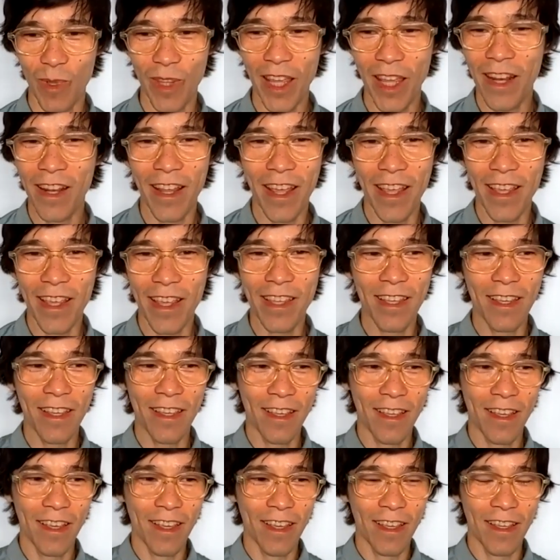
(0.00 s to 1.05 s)
But then, like,
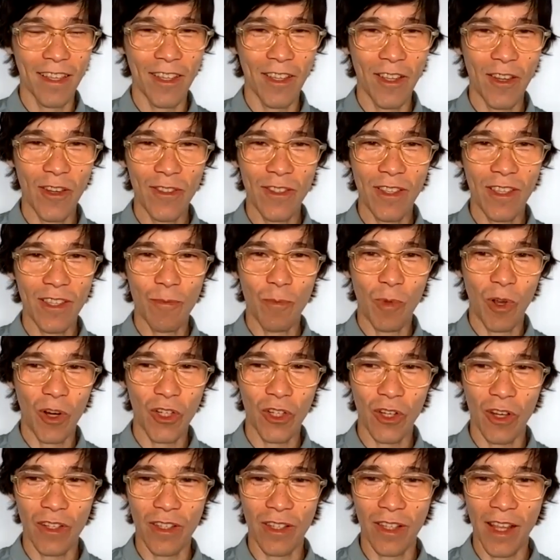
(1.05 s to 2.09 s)
here's this
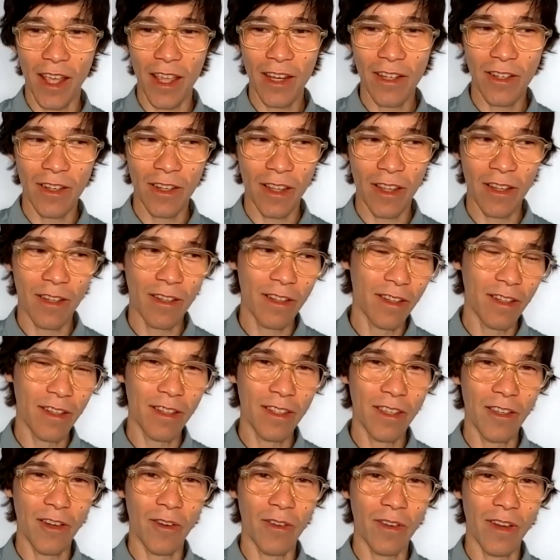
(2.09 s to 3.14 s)
martial arts legend, and,
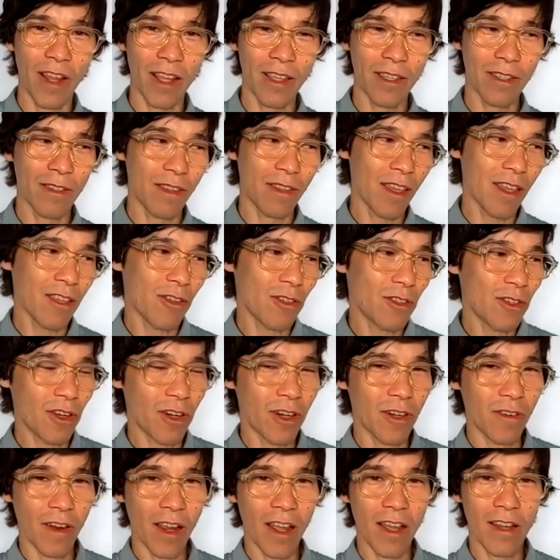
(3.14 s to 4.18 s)
you know, next thing you
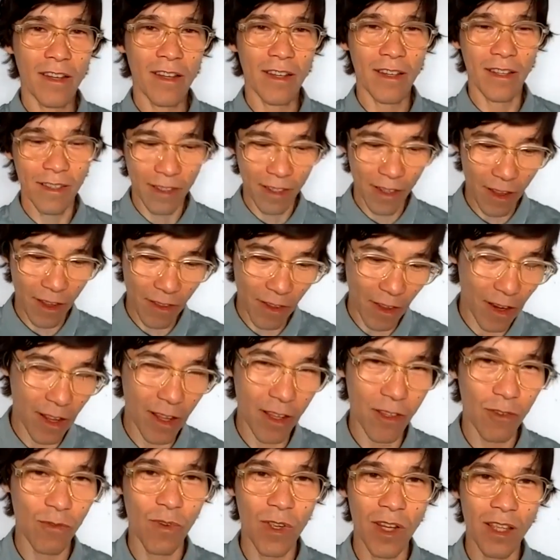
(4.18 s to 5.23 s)
turn around and he's sitting there and
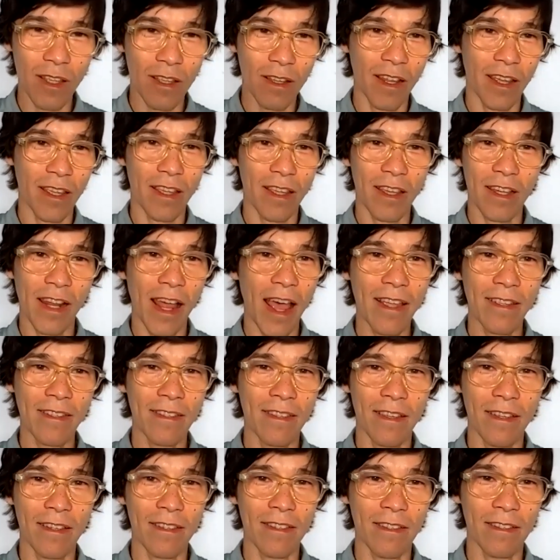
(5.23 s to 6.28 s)
he's reading, like,
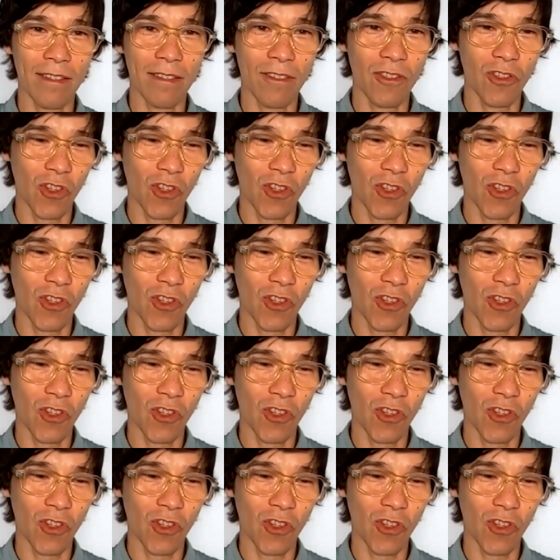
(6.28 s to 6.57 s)
classics and